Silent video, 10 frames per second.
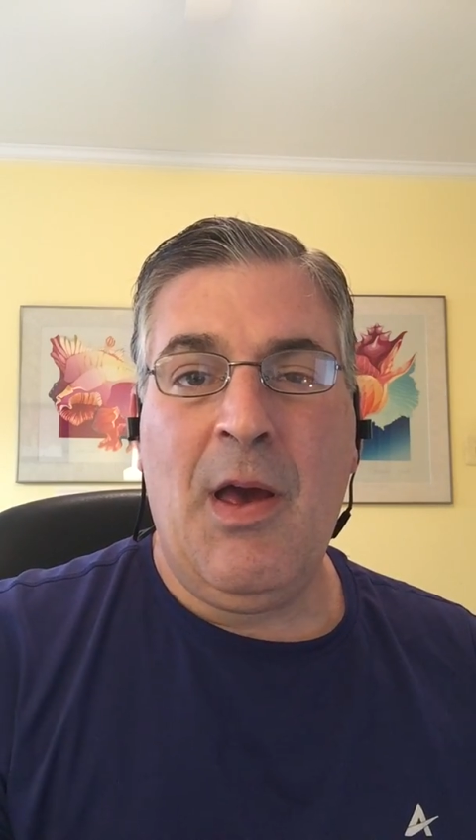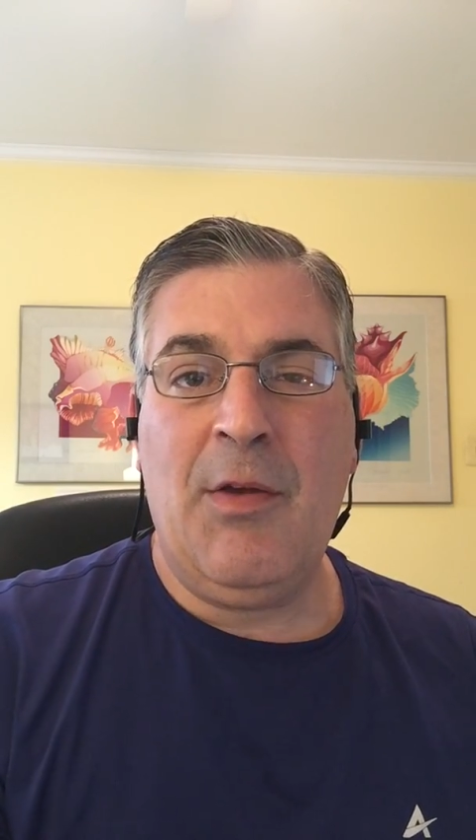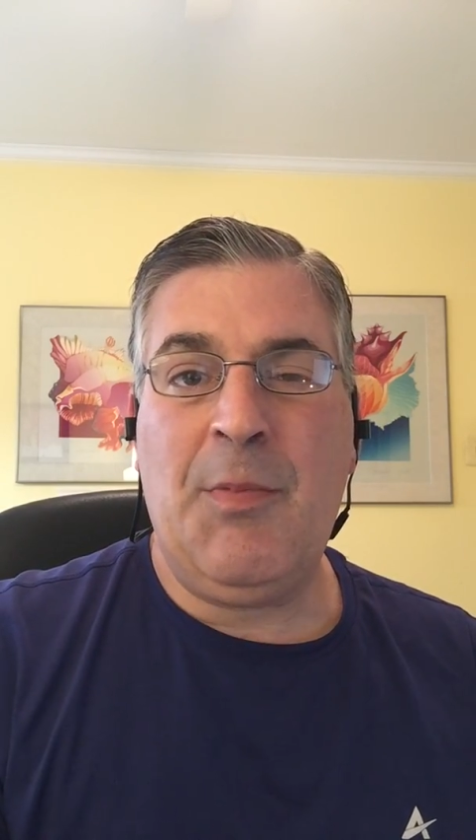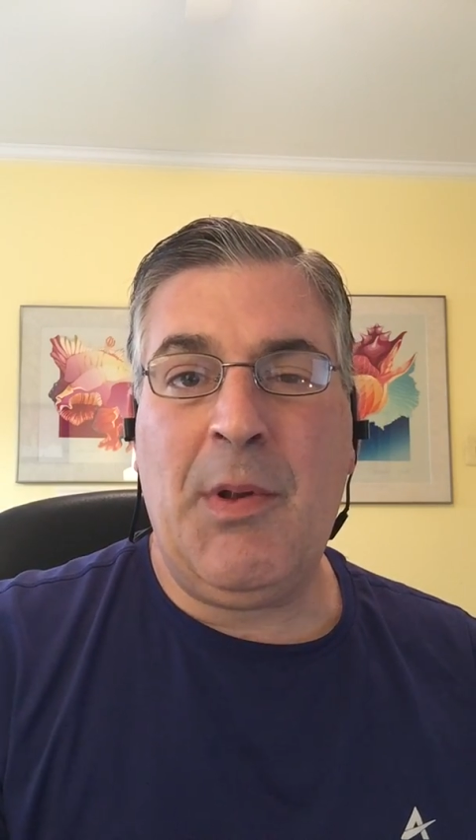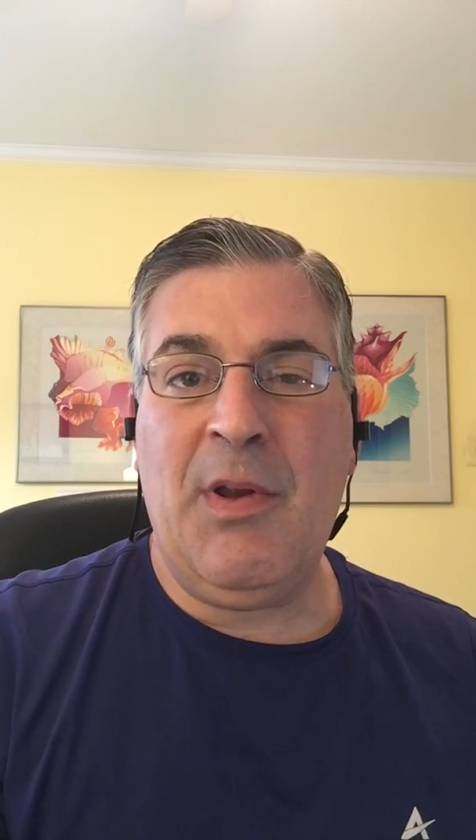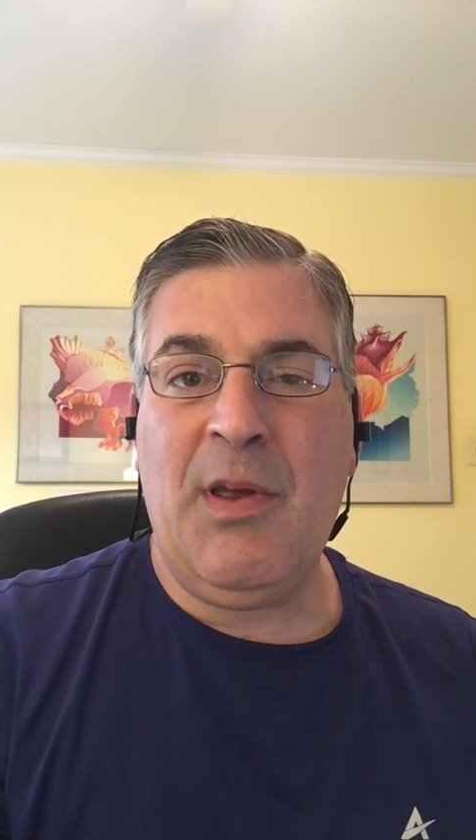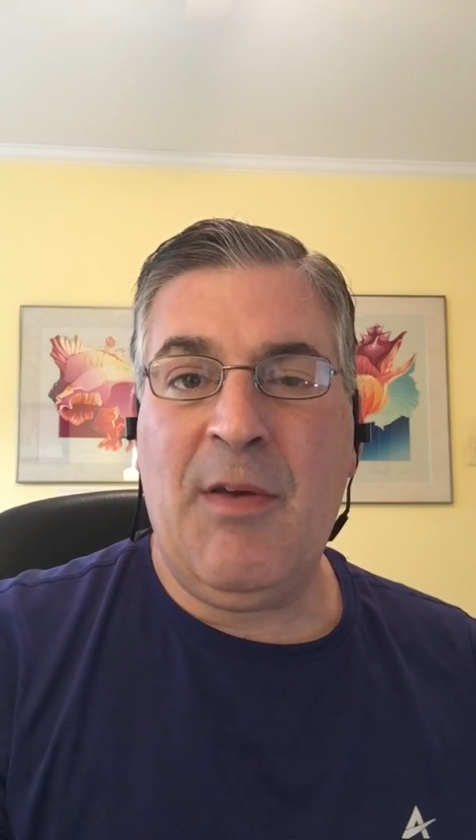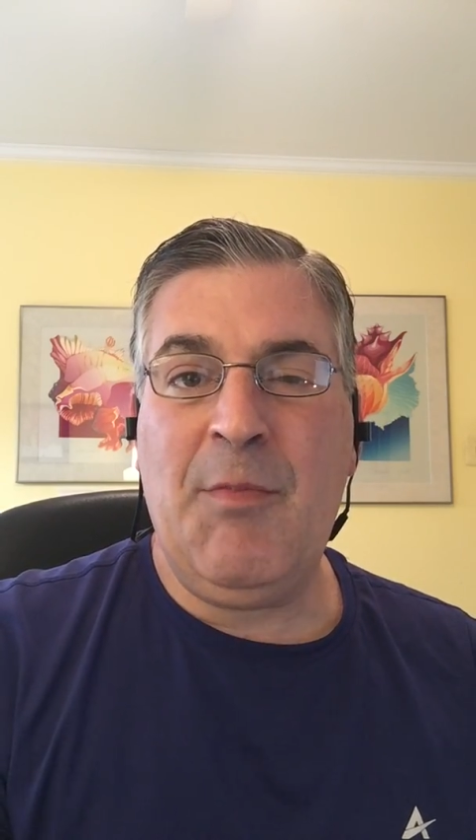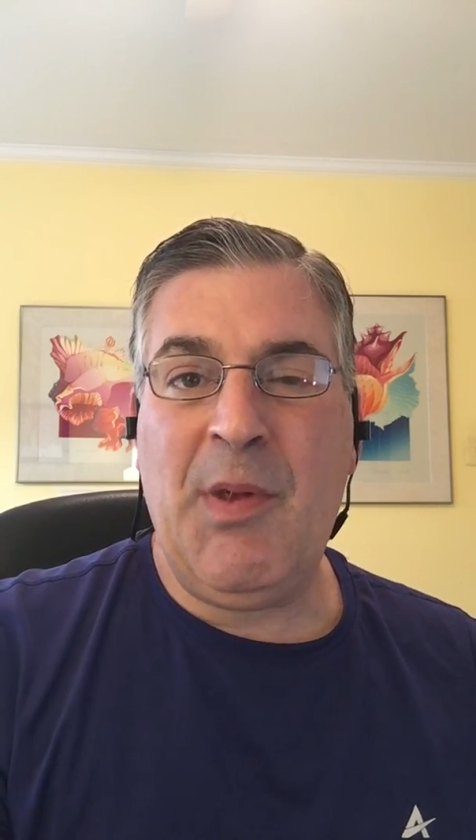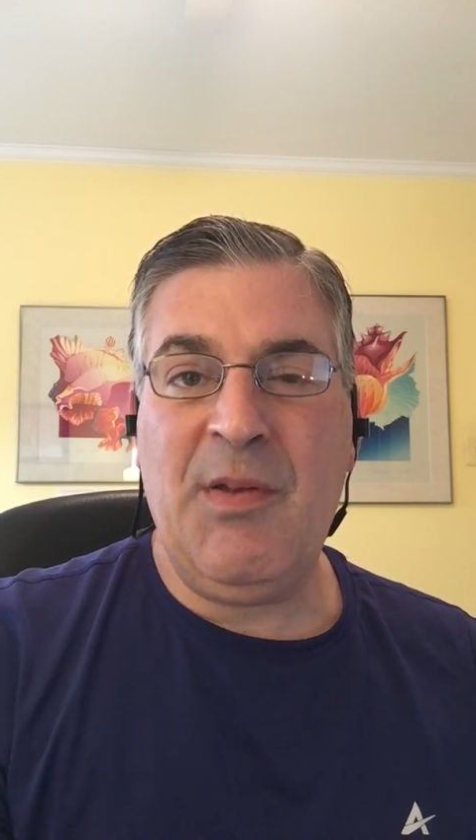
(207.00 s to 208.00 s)
has been to
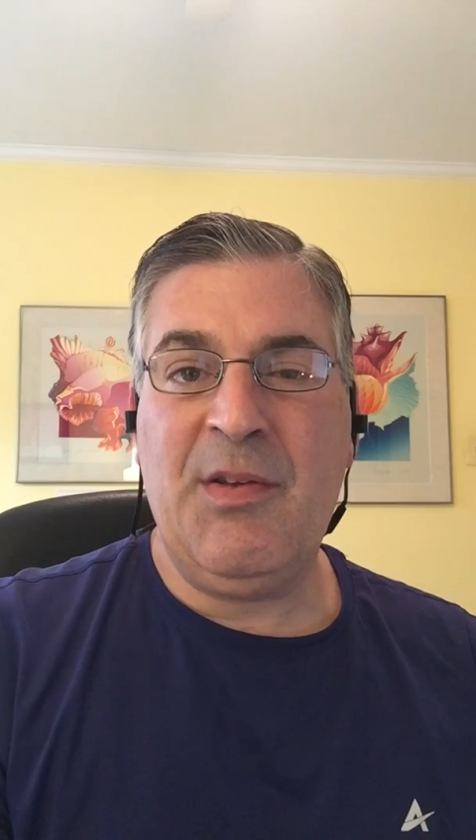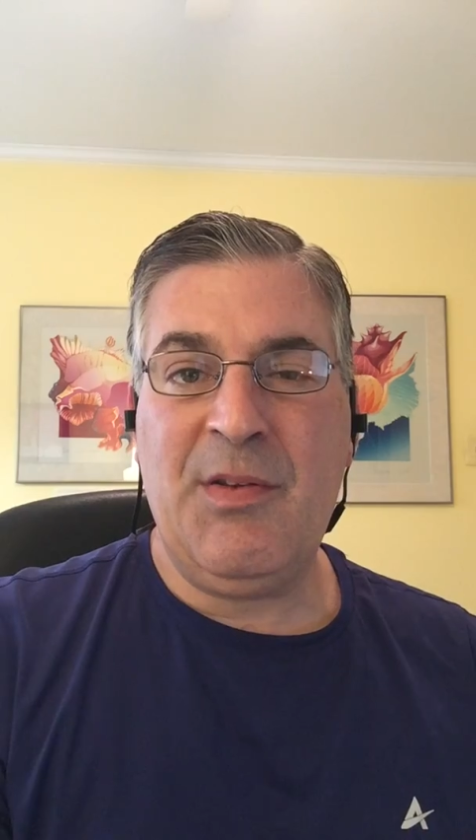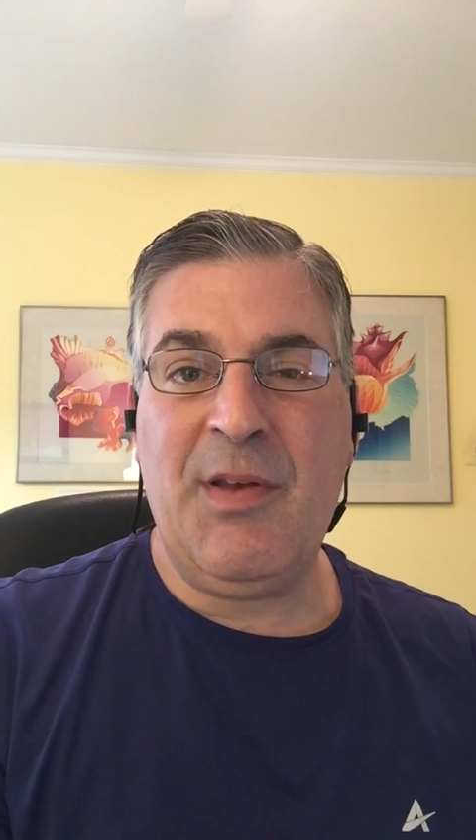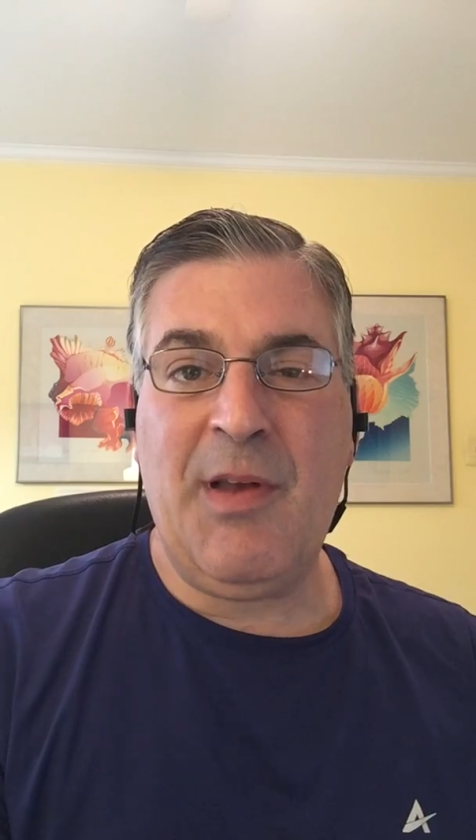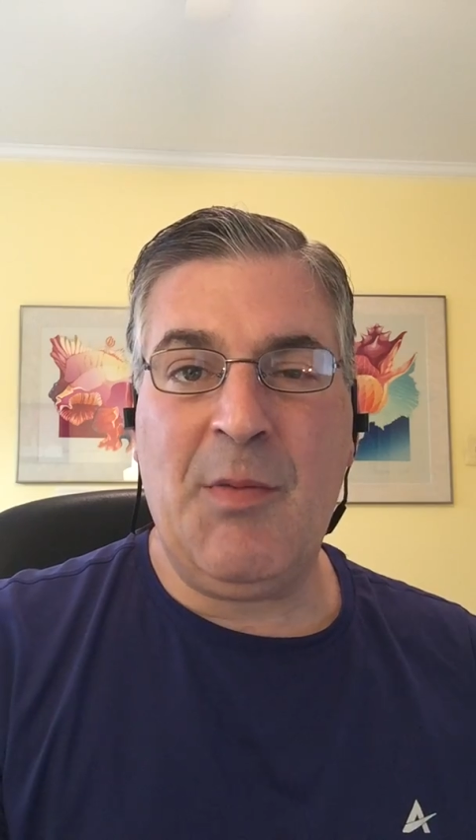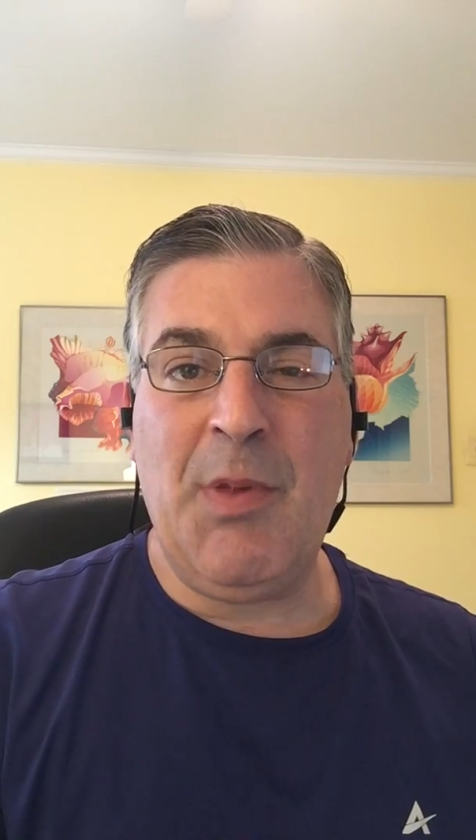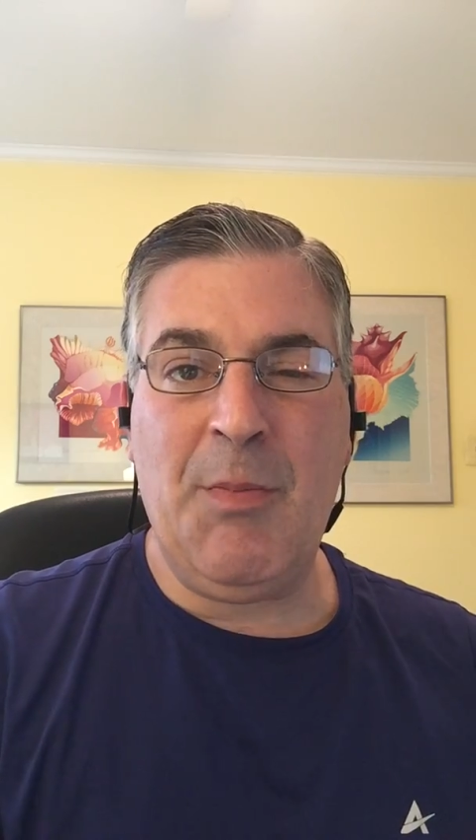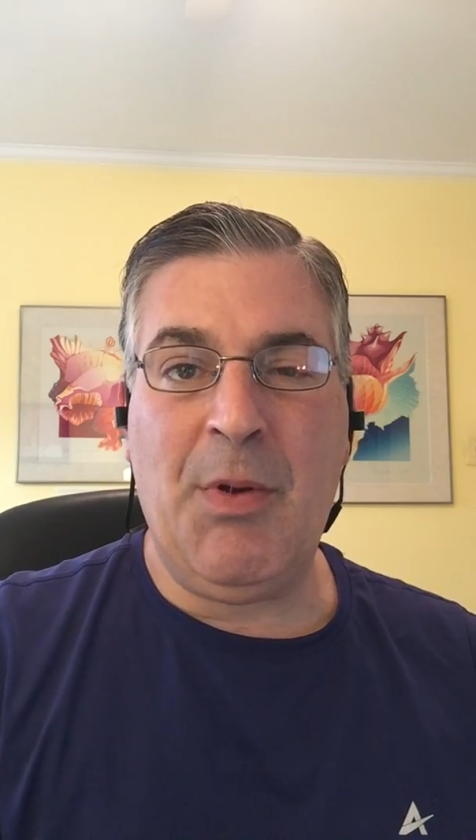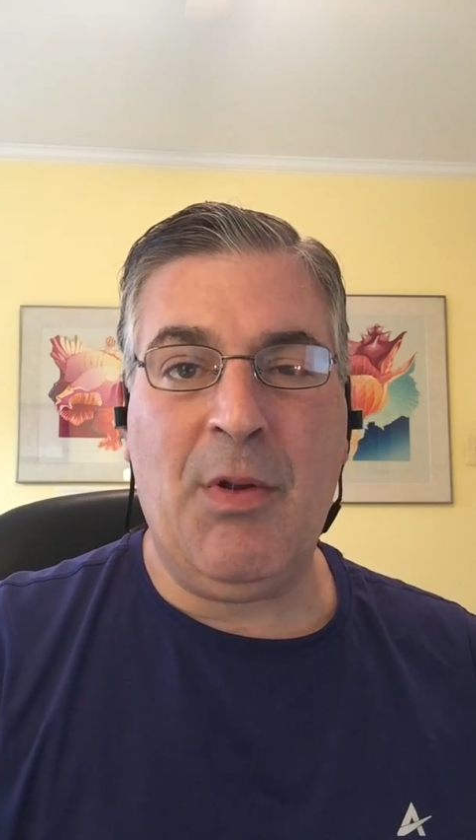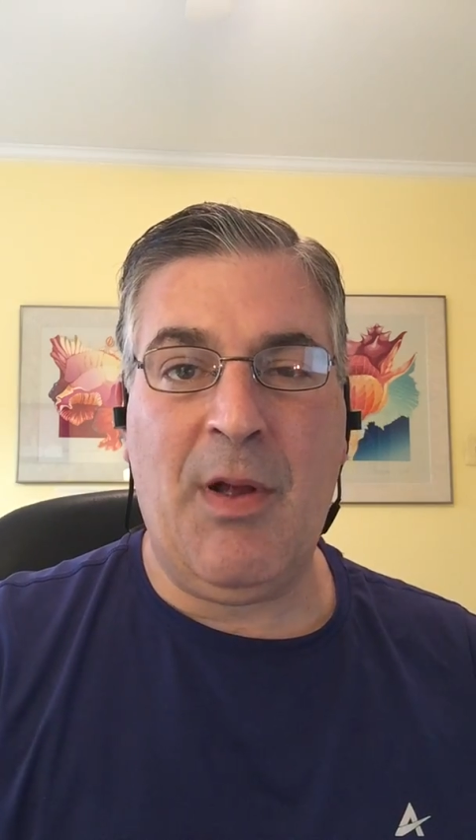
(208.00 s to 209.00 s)
give business to 10
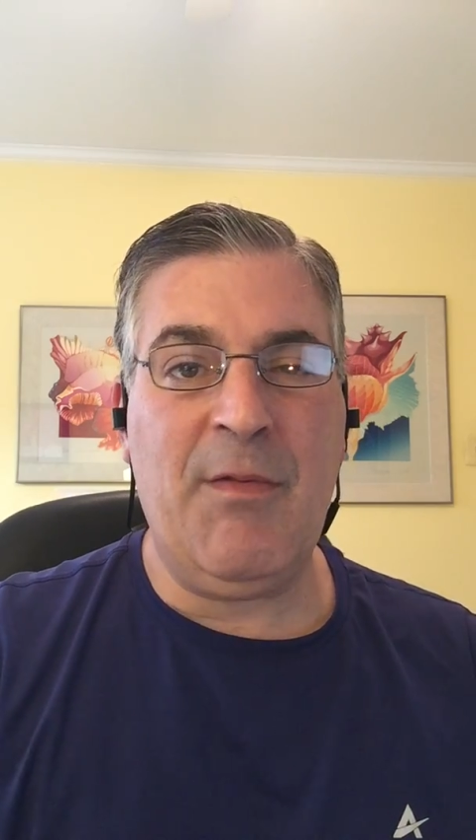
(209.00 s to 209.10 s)
people